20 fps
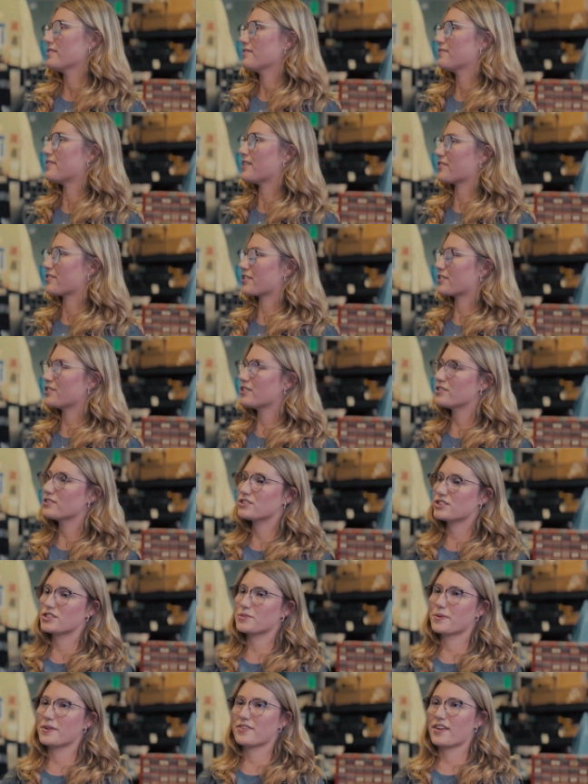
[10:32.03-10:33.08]
physical,
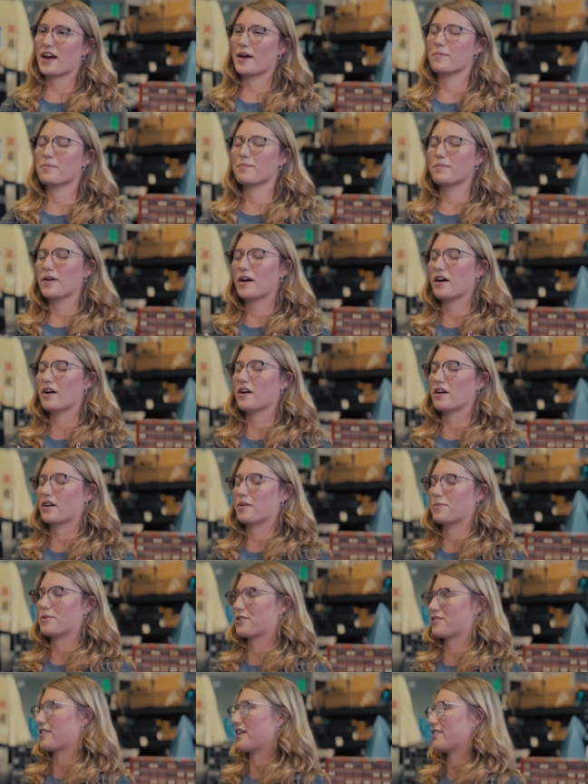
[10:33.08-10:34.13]
just because mm-hmm. I'm a
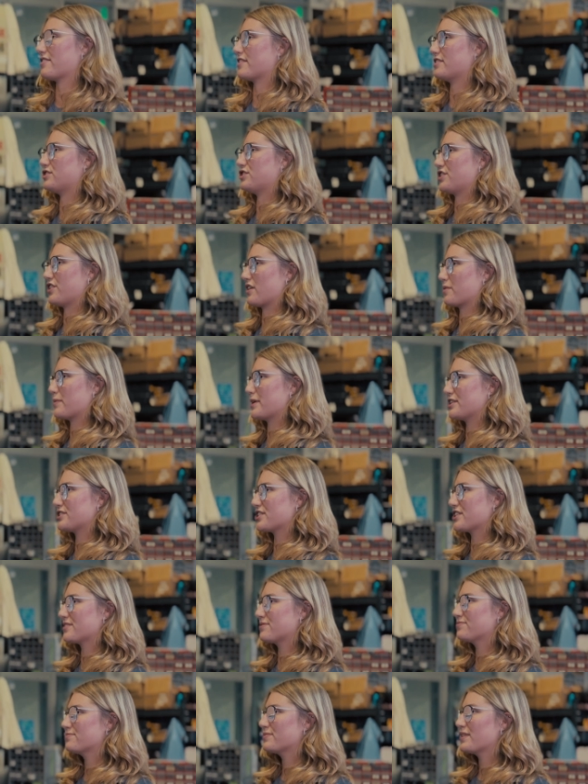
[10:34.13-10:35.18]
computer science engineering major.
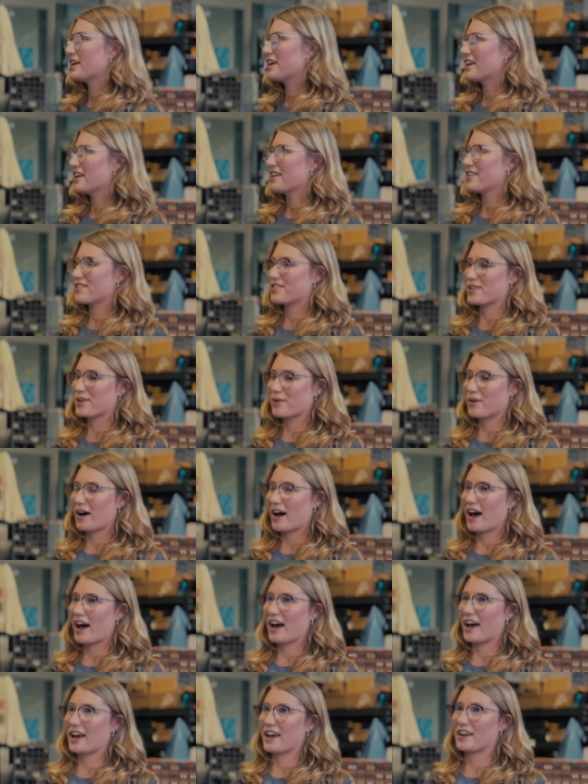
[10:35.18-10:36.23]
Okay. Oh. So
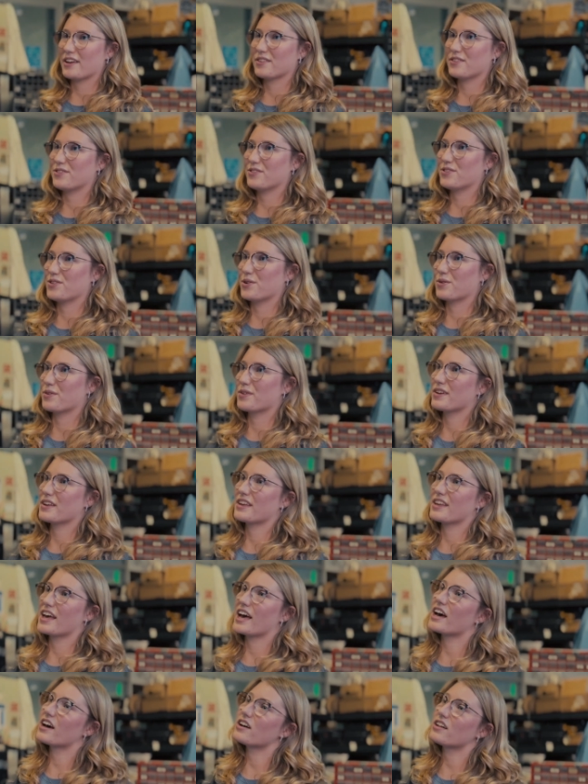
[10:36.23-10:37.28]
I don't
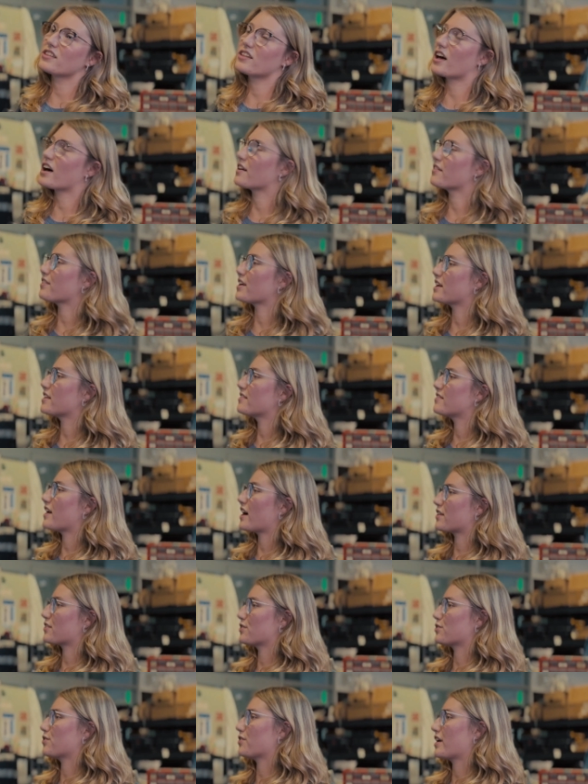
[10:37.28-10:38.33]
get a lot of like
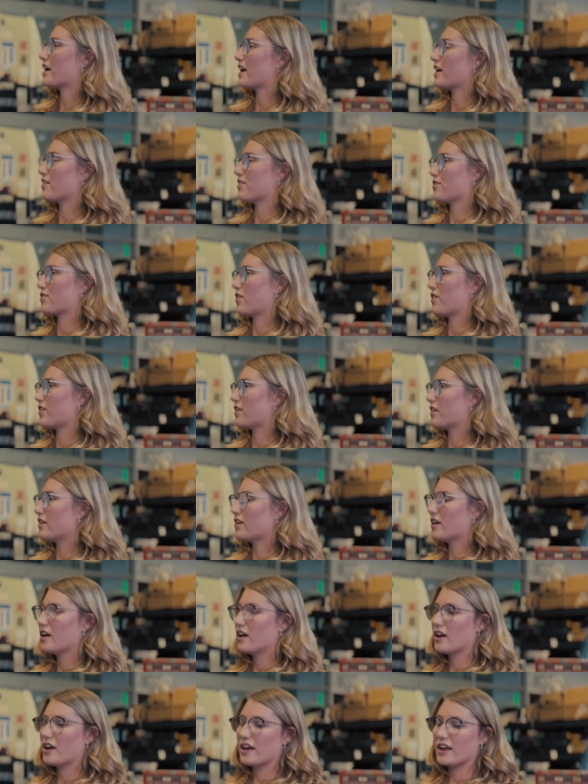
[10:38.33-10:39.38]
technical hands-on
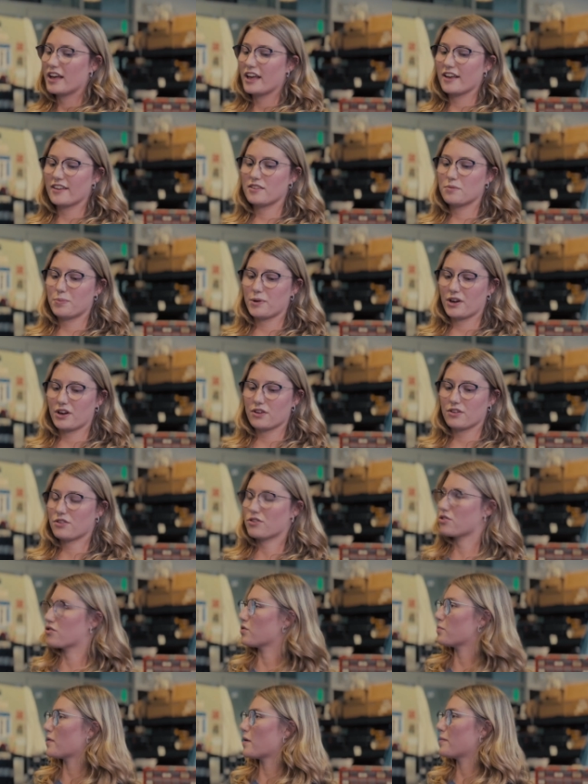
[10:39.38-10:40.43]
experience
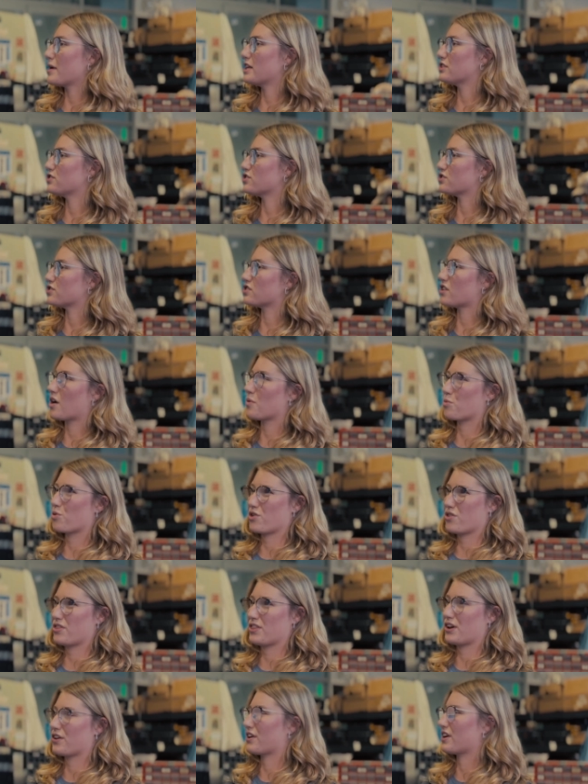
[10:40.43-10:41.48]
through my major. It's a lot more
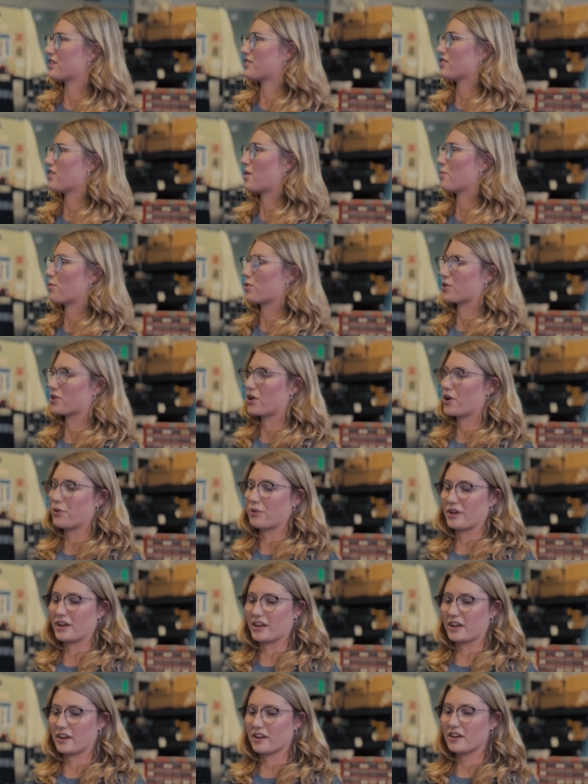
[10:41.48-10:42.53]
theory. It's a lot more
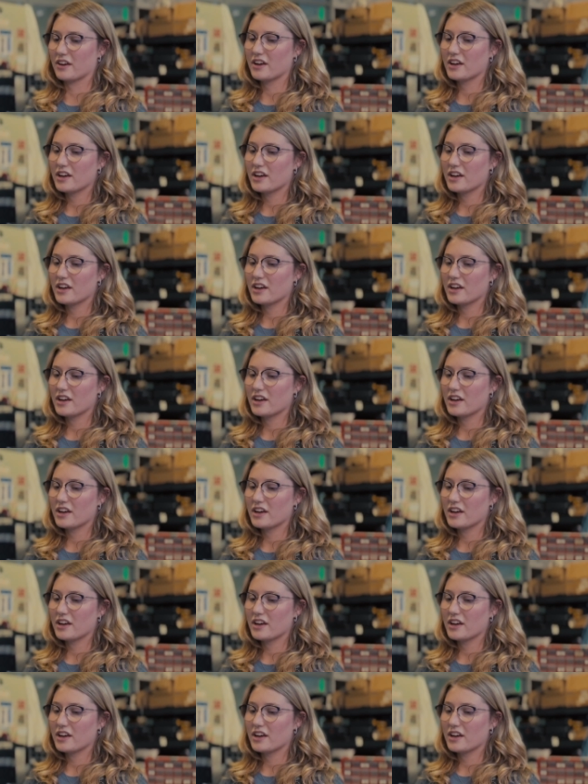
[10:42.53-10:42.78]
coding,